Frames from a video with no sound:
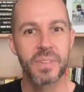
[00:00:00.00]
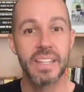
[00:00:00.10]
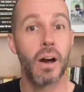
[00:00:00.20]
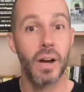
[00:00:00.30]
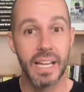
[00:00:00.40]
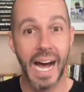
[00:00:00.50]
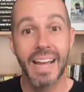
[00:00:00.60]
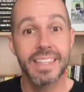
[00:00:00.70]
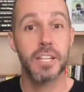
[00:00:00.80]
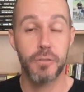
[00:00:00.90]
Now,
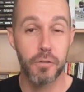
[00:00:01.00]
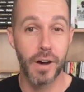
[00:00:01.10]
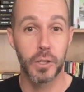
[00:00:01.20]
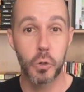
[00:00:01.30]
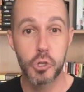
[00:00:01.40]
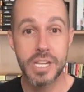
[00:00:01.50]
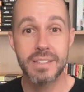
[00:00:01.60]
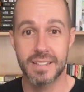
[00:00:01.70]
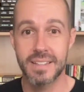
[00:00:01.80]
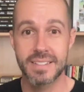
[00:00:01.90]
I think if you follow
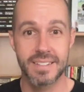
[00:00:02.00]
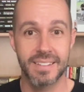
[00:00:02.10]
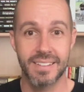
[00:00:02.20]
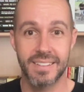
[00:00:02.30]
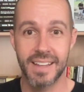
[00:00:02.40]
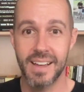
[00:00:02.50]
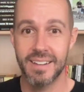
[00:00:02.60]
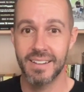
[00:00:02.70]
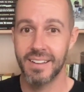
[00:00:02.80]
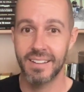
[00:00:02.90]
Jesus,
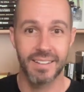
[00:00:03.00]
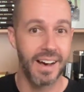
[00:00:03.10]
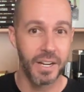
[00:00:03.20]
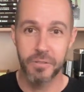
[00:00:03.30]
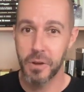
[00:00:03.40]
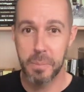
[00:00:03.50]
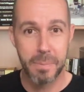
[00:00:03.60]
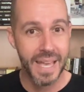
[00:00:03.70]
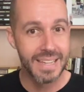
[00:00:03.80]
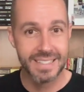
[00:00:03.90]
that a lot of
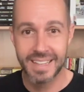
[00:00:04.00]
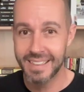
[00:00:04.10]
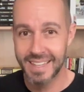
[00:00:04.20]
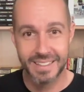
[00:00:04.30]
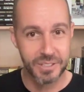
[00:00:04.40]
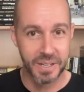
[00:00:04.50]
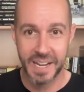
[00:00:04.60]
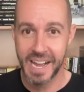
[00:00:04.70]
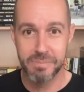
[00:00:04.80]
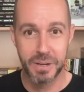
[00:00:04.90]
amazing things are going
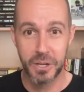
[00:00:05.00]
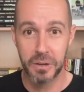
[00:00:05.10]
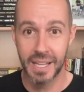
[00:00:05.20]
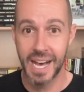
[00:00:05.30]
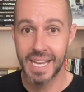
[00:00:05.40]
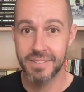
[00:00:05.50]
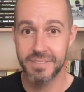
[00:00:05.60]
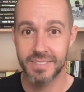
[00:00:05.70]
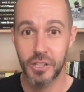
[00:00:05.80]
to happen in your life.